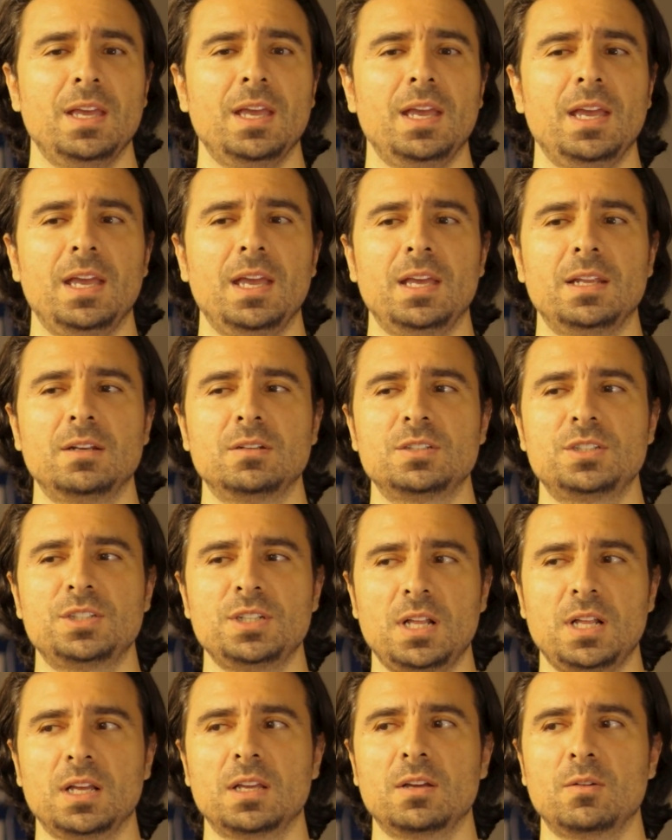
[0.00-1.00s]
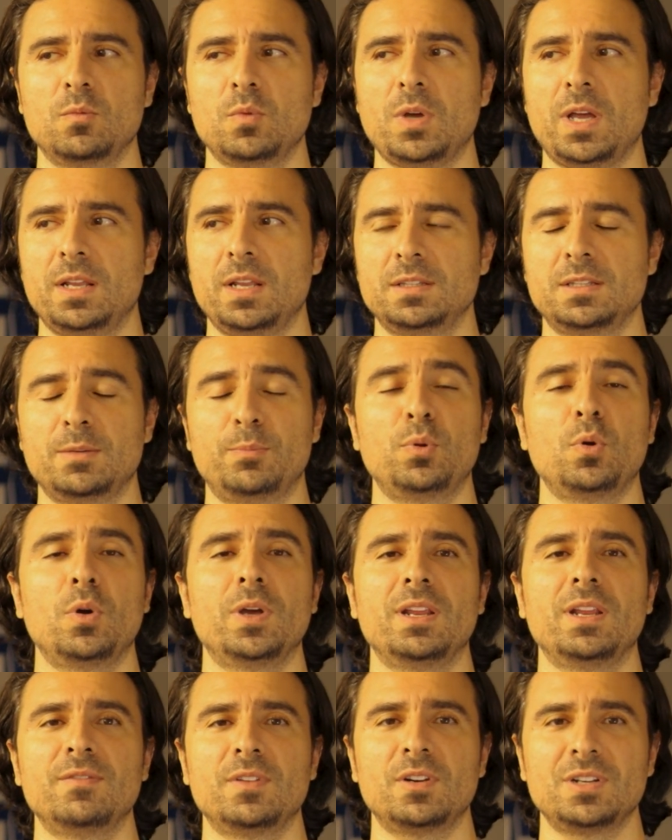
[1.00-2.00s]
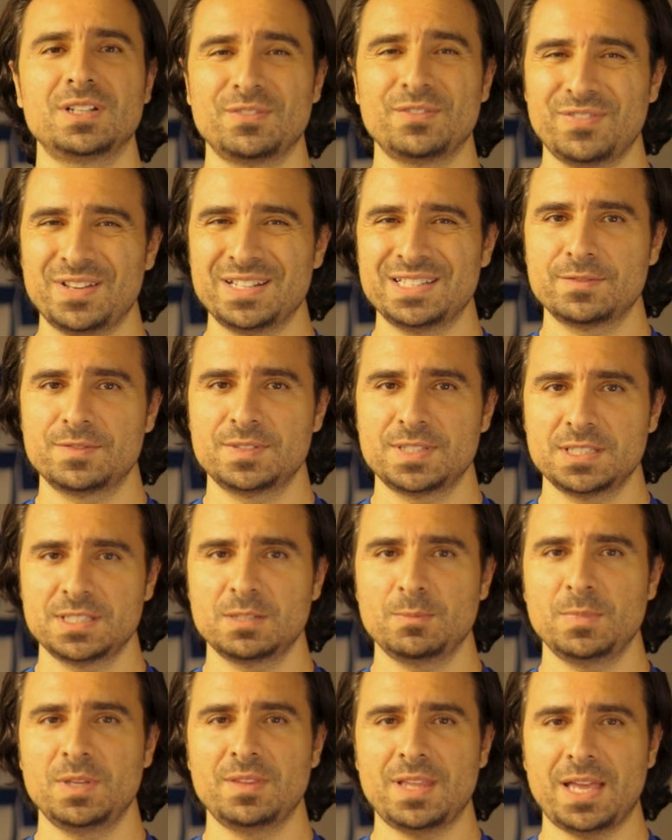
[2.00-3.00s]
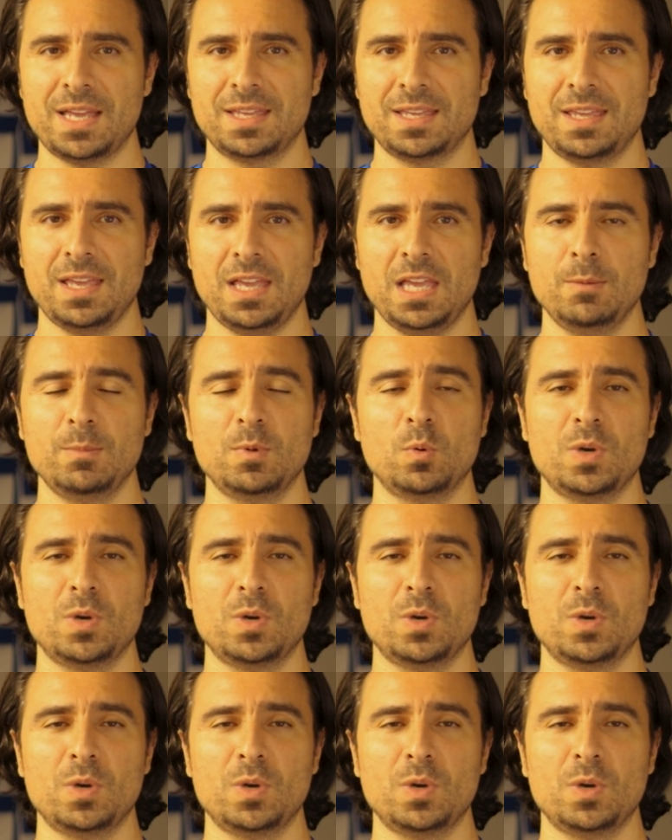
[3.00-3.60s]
and Schalke had deployed a very defensive system in that game.